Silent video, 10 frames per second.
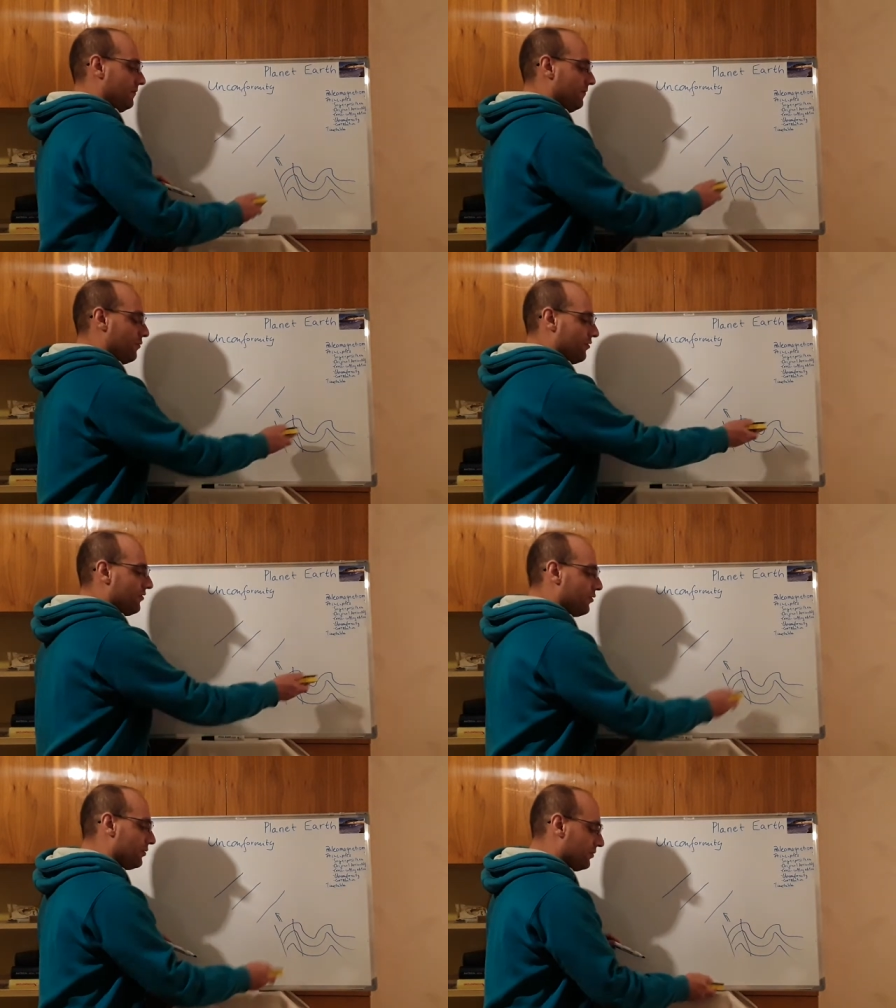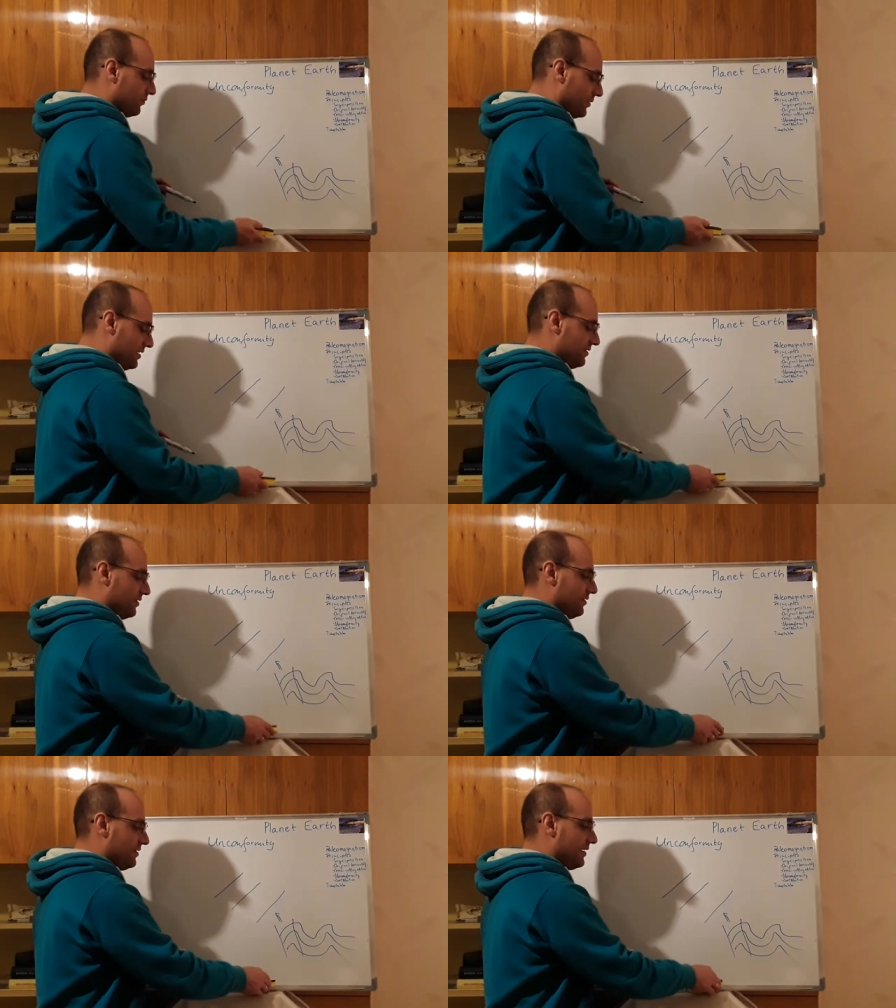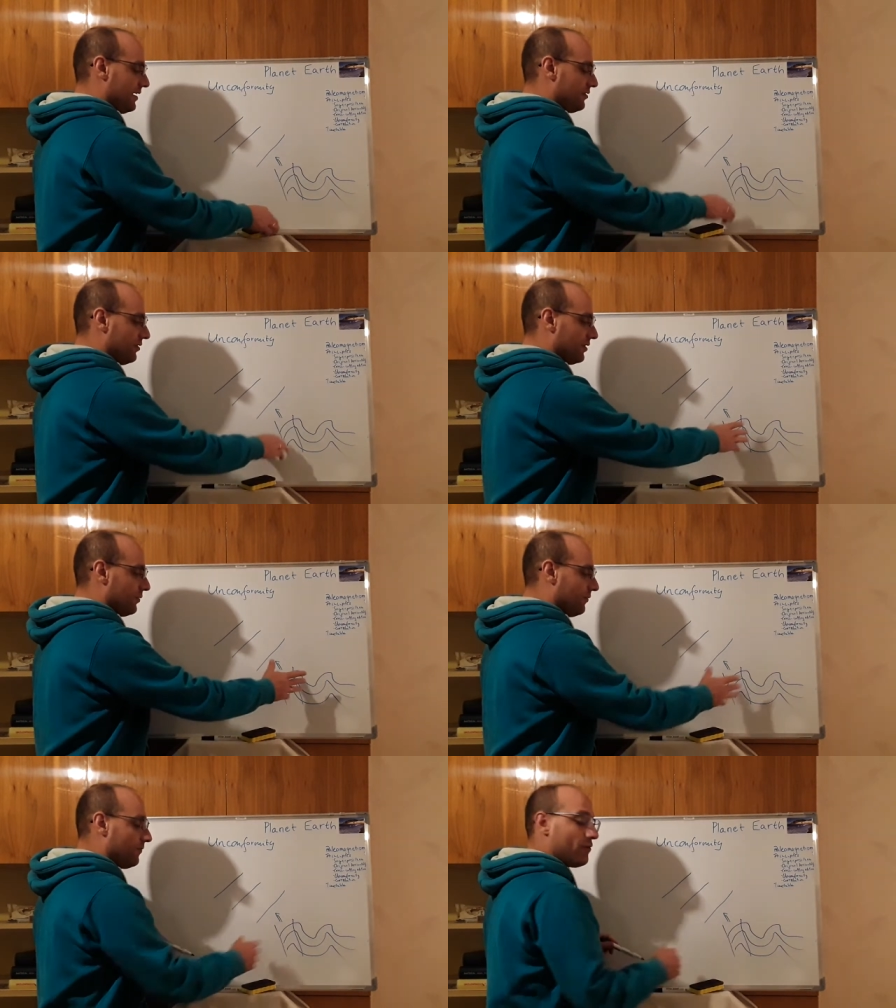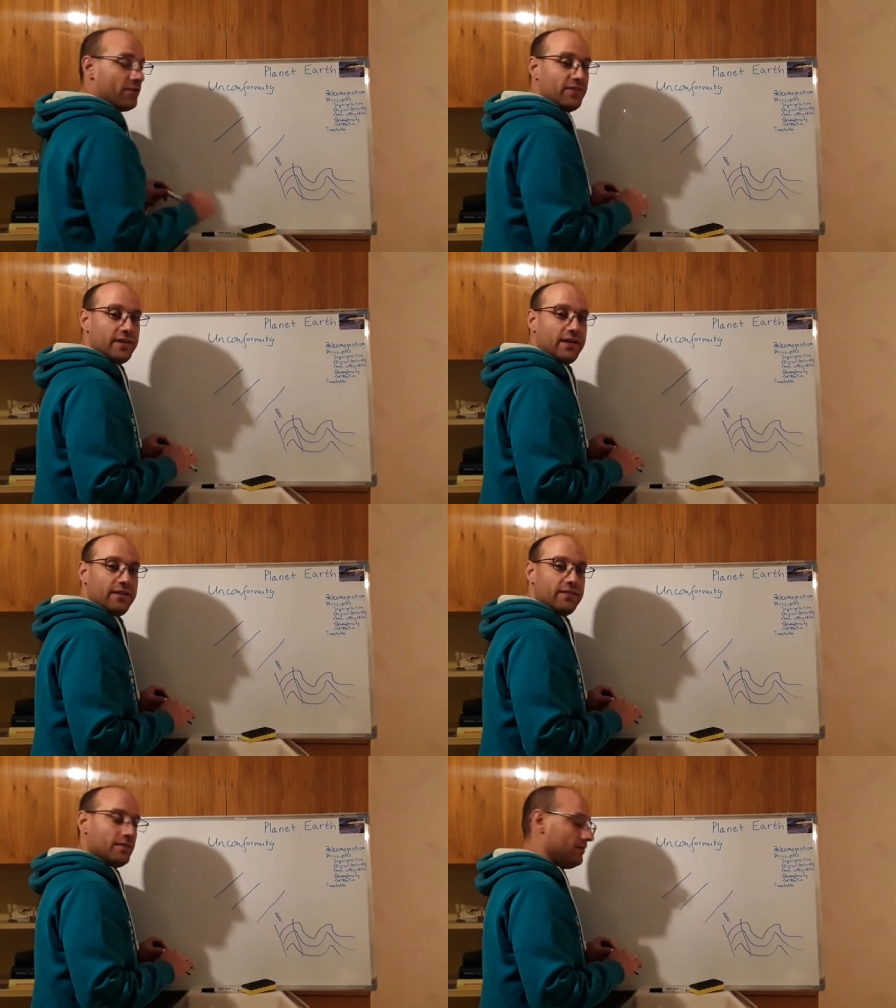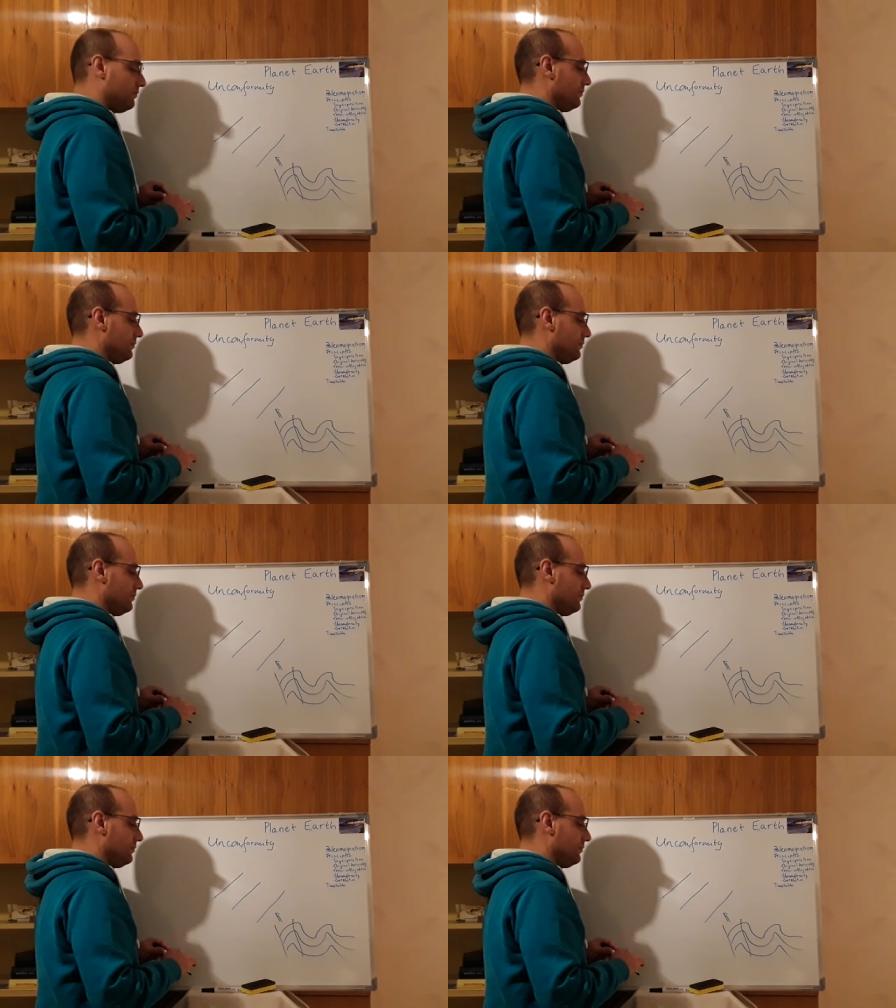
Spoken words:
for certain reasons, tectonical forces,